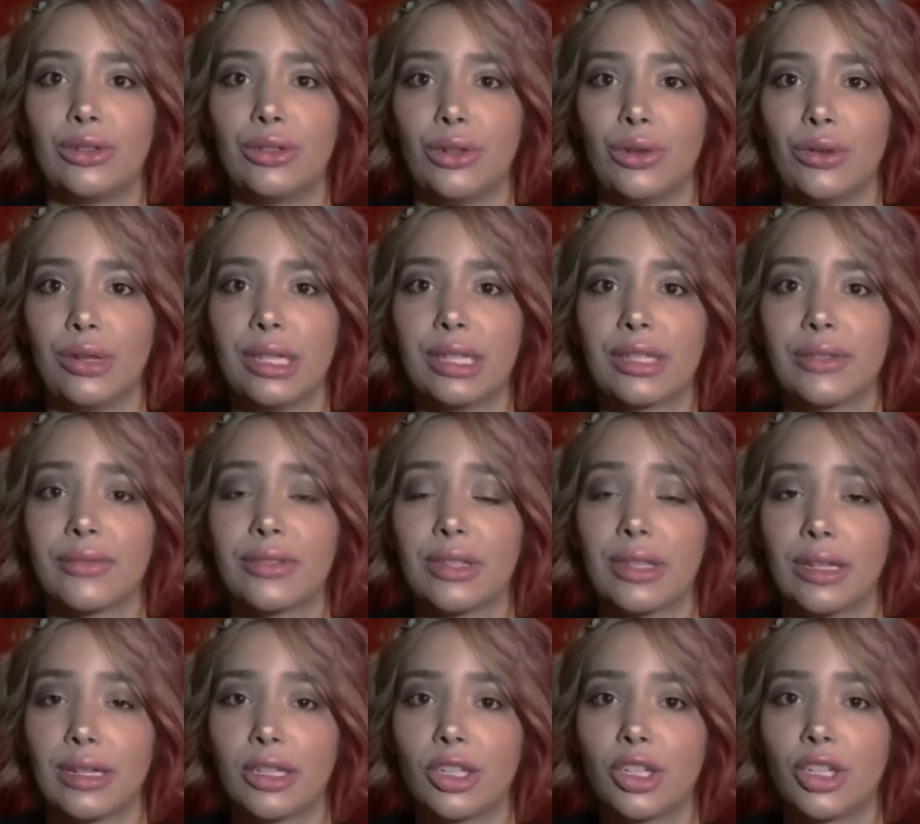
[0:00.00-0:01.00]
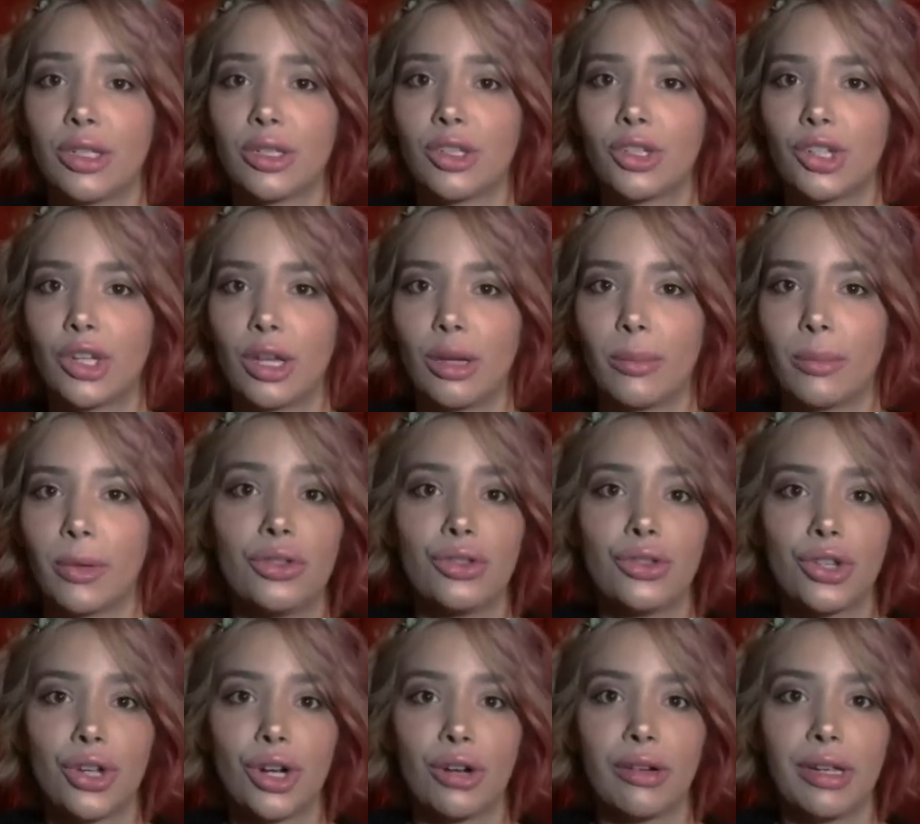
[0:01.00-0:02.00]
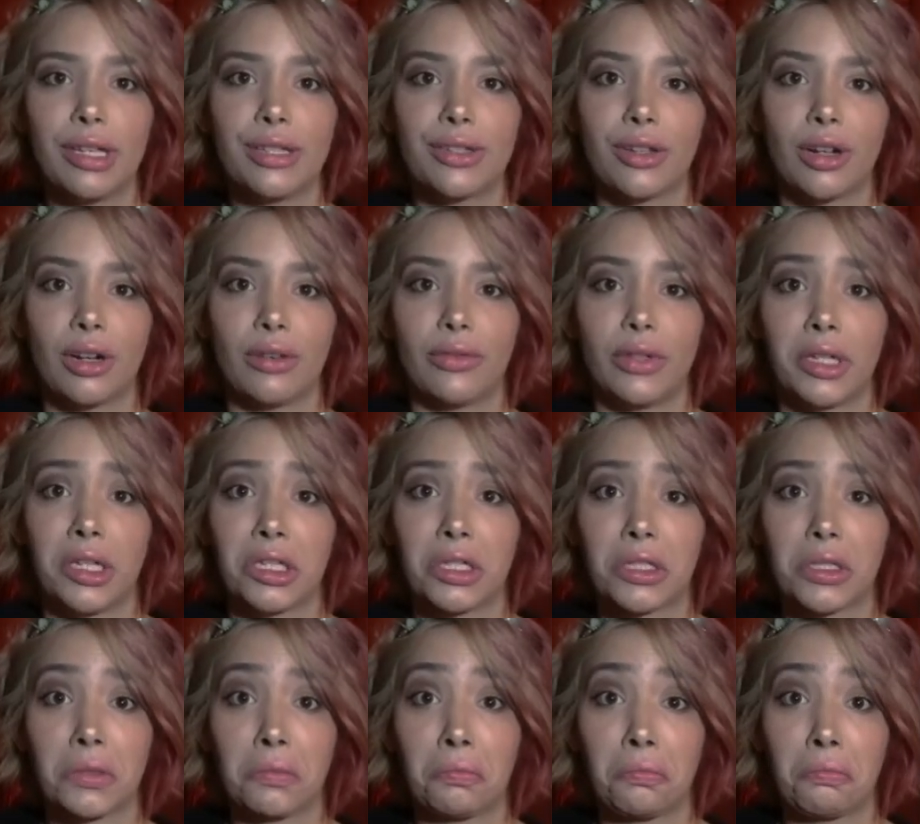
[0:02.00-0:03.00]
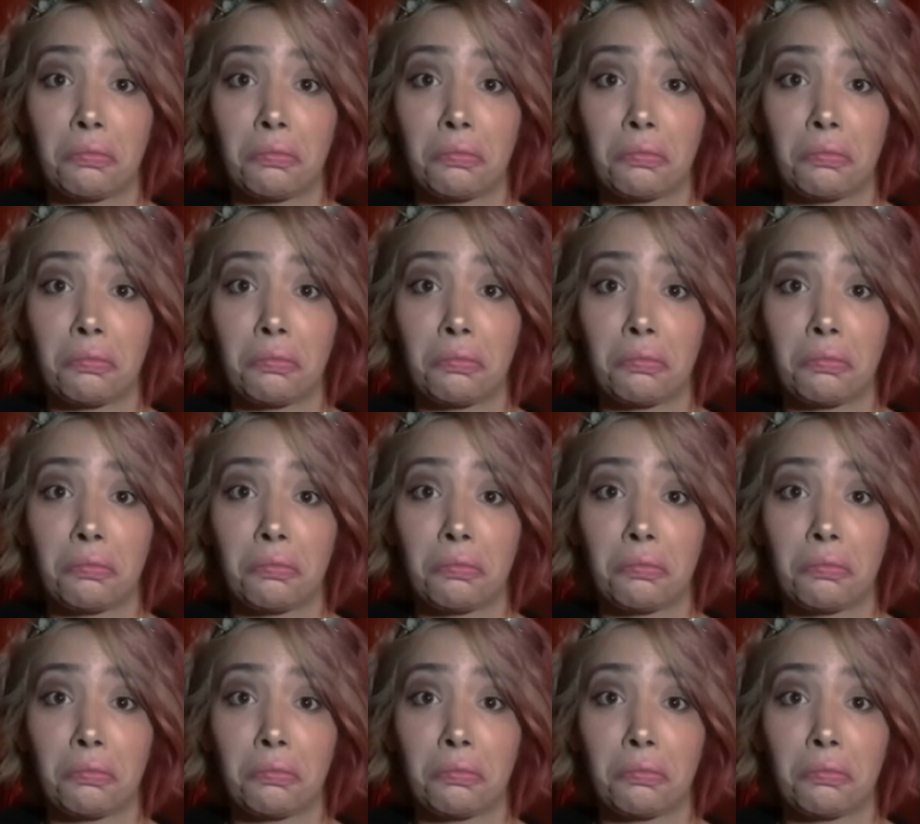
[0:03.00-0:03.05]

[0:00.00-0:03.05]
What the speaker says: duties of citizenship: jury service,